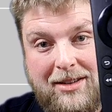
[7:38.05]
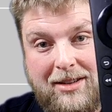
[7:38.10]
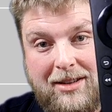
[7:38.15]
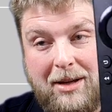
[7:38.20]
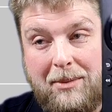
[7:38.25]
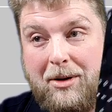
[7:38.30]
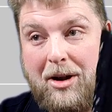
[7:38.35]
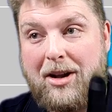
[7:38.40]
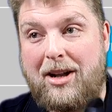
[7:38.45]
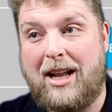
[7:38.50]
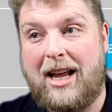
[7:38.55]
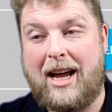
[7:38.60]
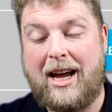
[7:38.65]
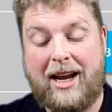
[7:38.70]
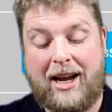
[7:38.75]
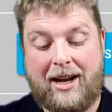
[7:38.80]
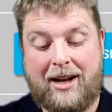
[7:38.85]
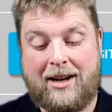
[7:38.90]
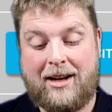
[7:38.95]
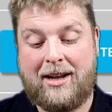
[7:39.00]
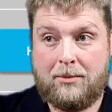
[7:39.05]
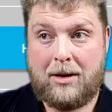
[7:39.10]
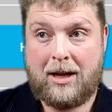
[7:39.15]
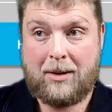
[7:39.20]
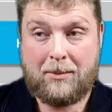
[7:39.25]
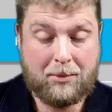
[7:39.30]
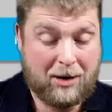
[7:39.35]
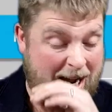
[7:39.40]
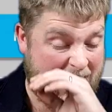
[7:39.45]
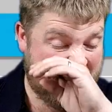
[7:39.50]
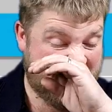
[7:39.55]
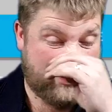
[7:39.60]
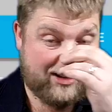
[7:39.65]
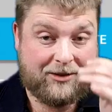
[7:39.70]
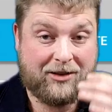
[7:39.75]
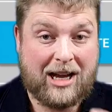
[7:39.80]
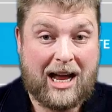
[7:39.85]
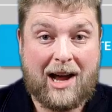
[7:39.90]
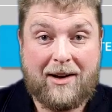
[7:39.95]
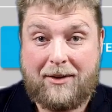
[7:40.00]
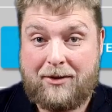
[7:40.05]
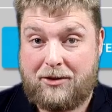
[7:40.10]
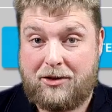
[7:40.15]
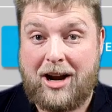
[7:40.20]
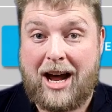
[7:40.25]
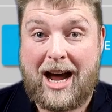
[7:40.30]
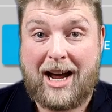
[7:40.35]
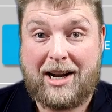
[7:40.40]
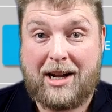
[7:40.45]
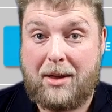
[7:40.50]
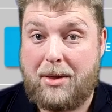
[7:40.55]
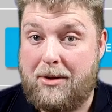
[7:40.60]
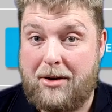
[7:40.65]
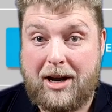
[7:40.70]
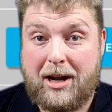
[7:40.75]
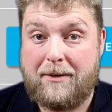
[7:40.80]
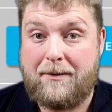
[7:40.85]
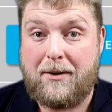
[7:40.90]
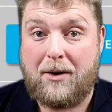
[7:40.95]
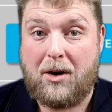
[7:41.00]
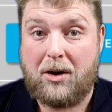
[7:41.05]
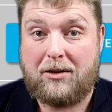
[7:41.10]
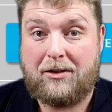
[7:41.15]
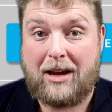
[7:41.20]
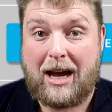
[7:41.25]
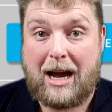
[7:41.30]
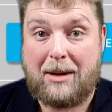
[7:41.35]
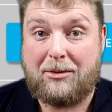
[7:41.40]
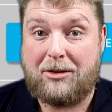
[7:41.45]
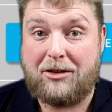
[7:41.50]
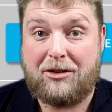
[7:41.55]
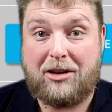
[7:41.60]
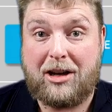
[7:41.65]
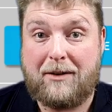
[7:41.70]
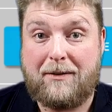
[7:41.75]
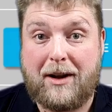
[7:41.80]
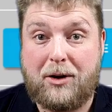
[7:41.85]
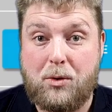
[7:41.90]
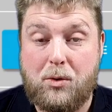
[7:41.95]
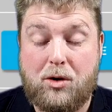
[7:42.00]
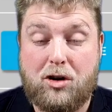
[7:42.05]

I'm not lying. But I have tried it 3 or 4 times to see if I do